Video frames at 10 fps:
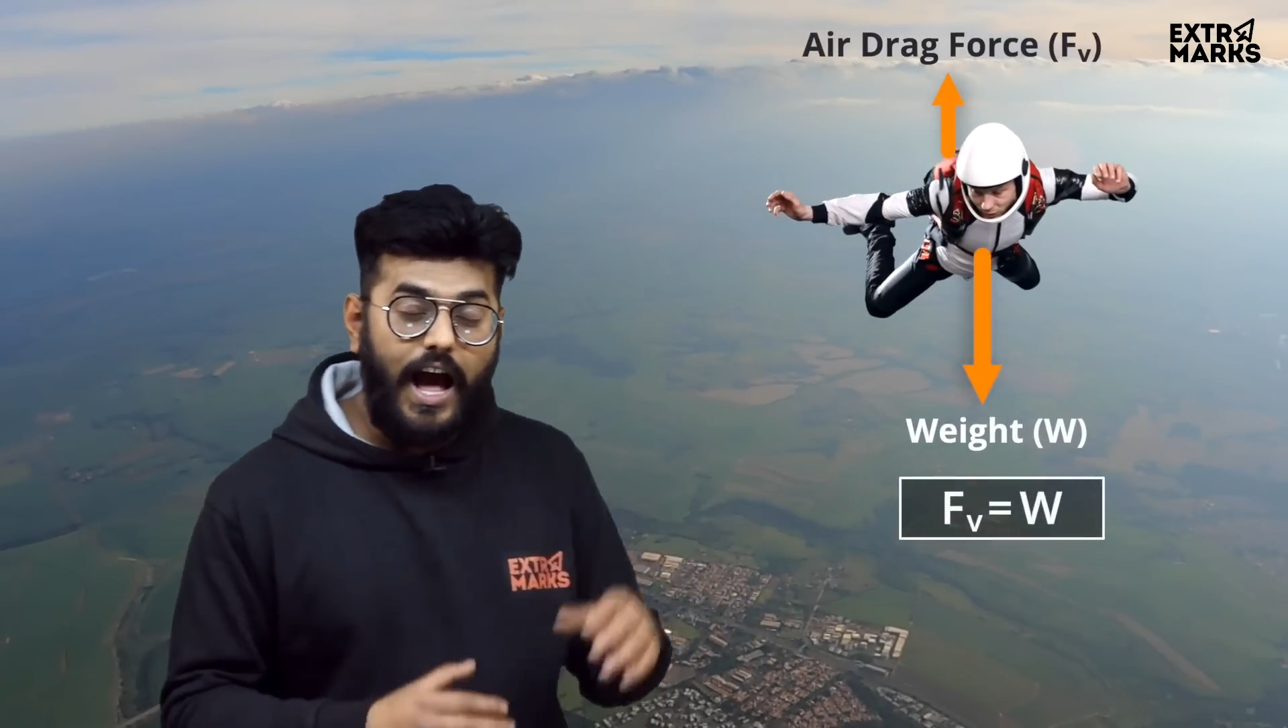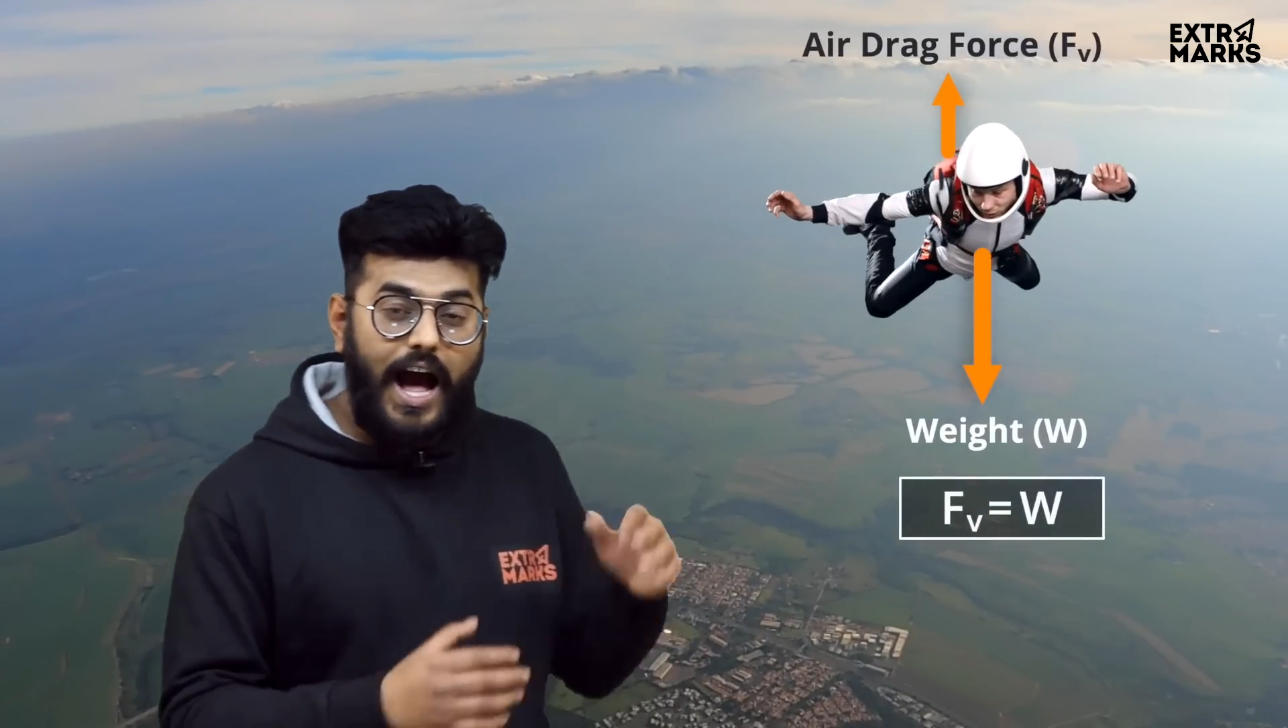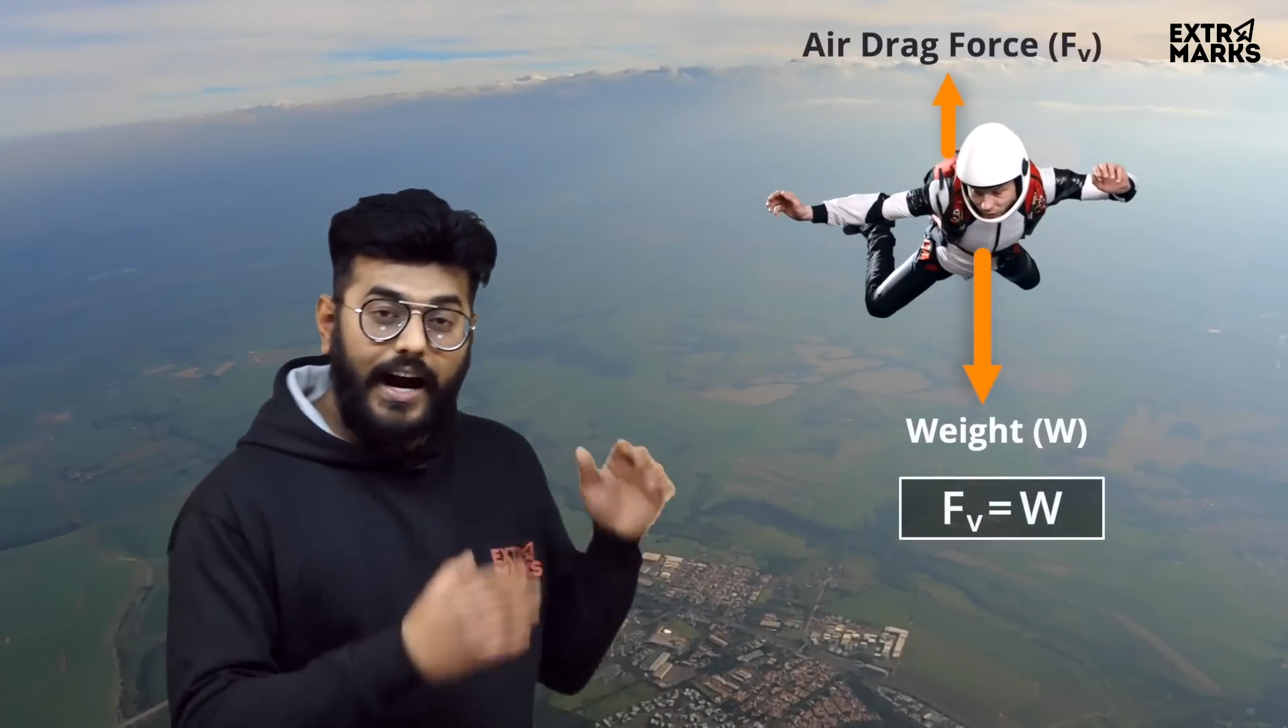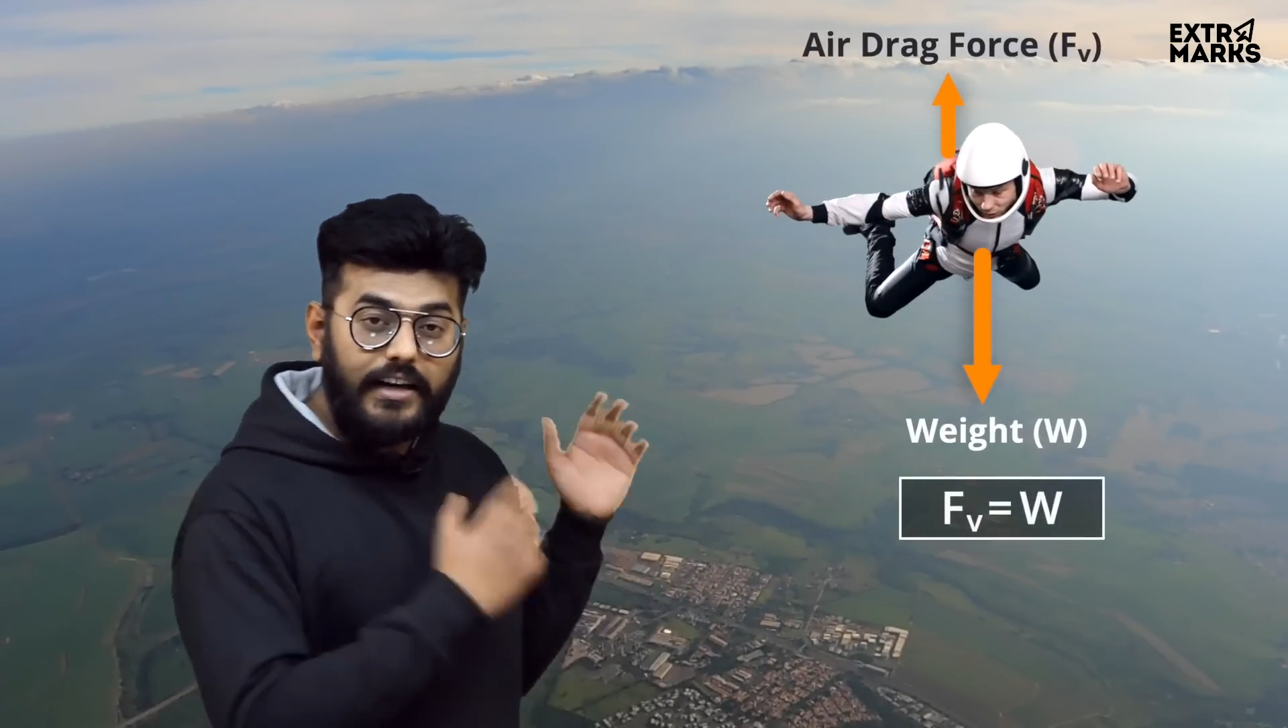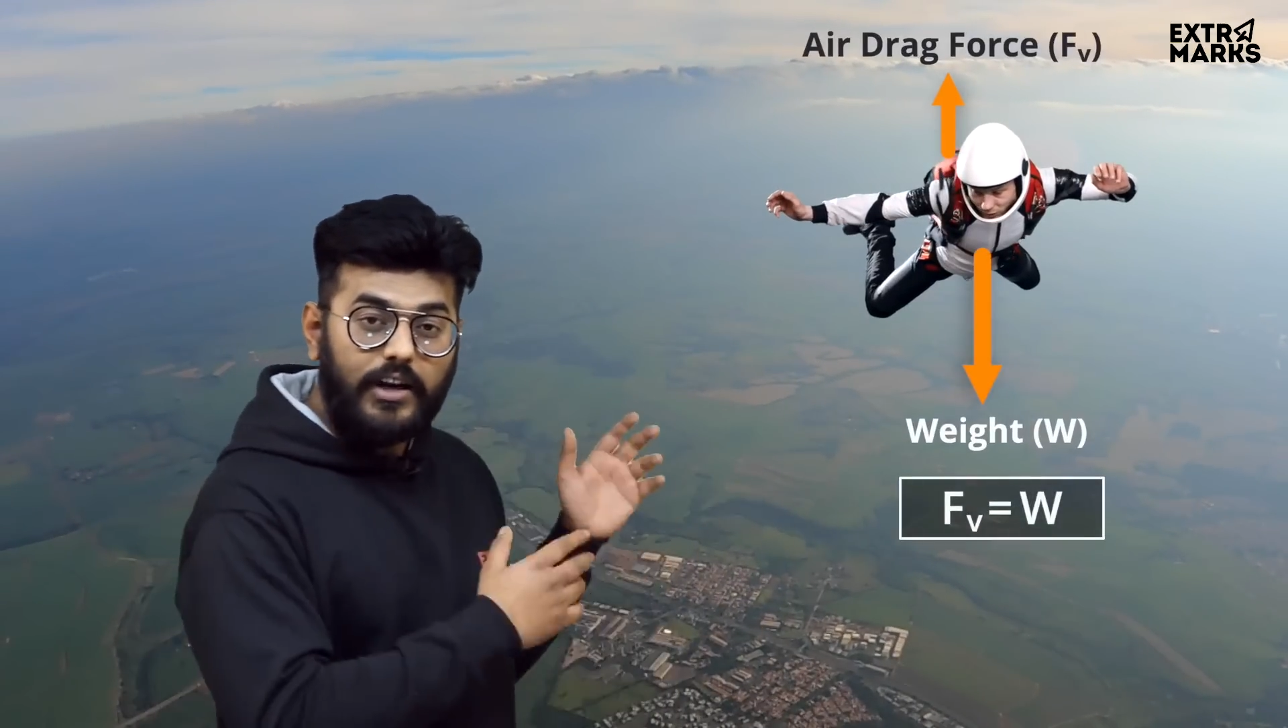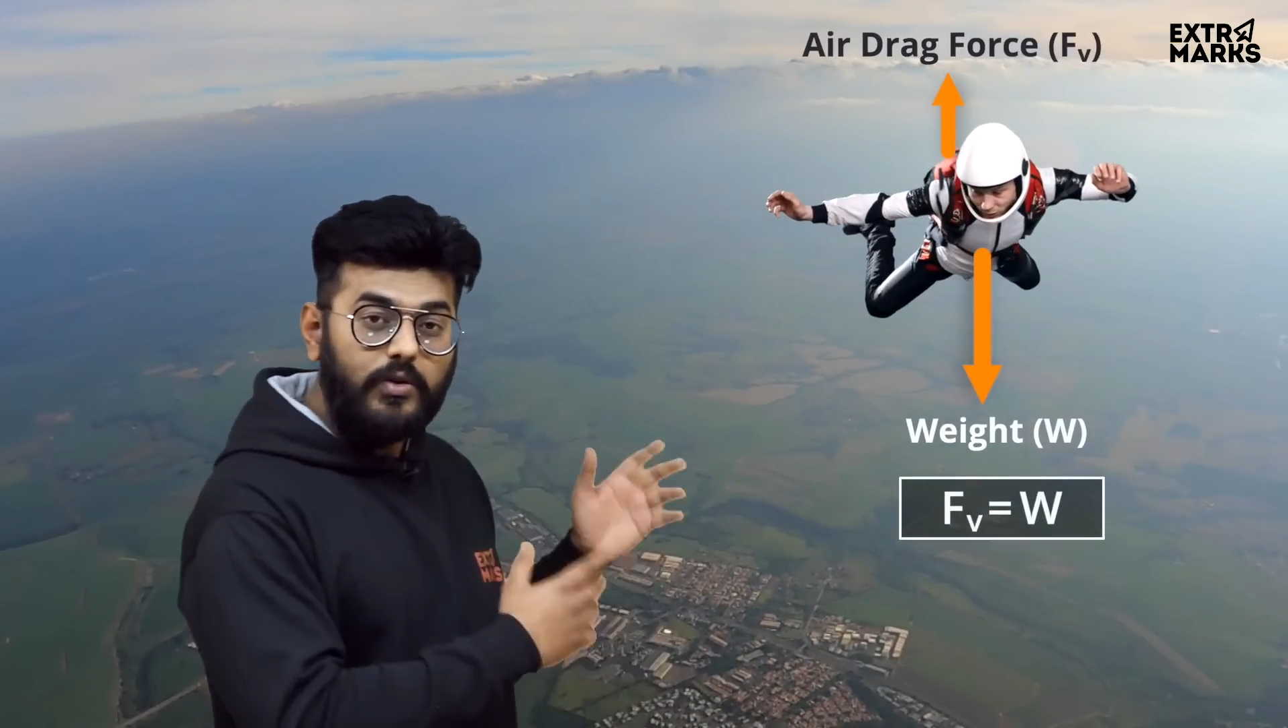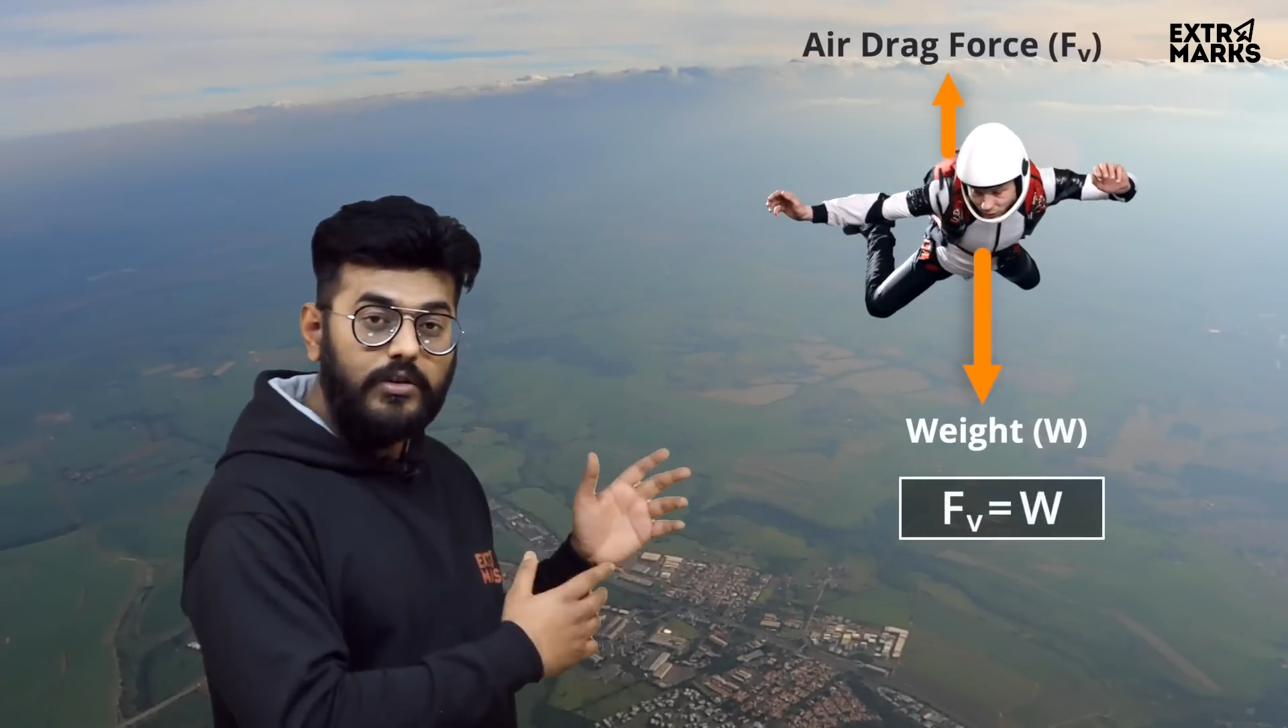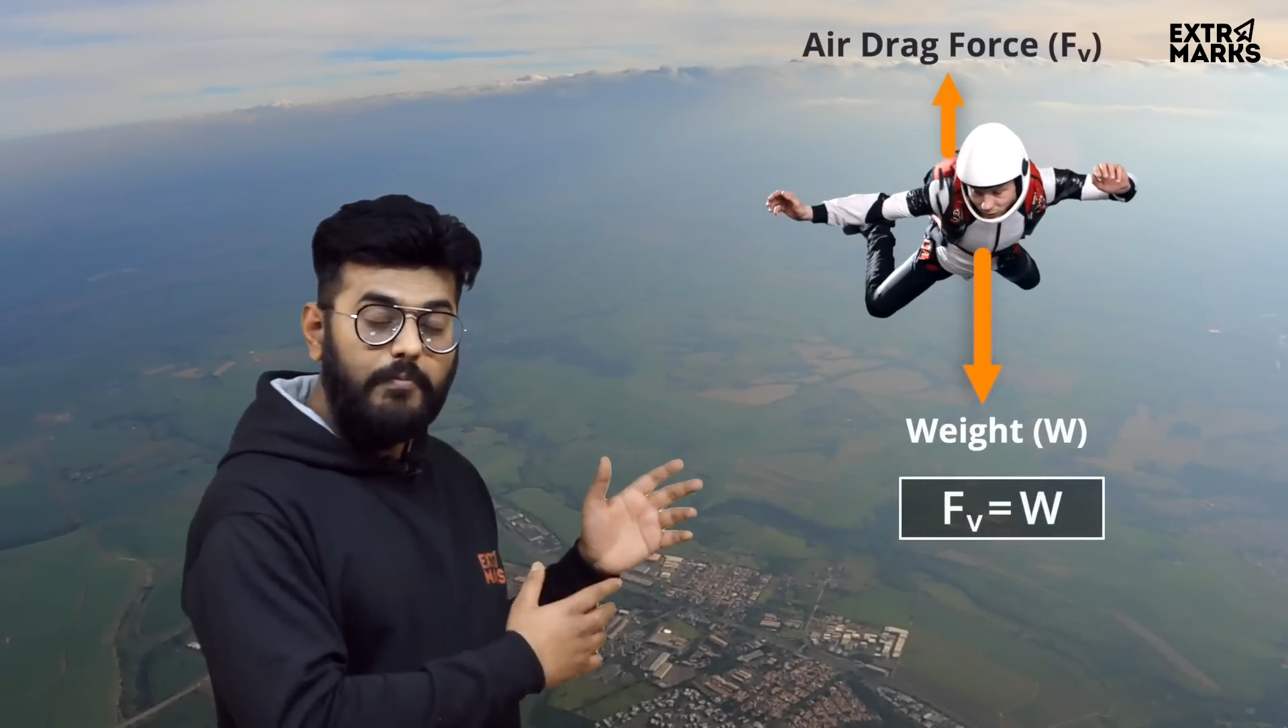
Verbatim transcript: acting on the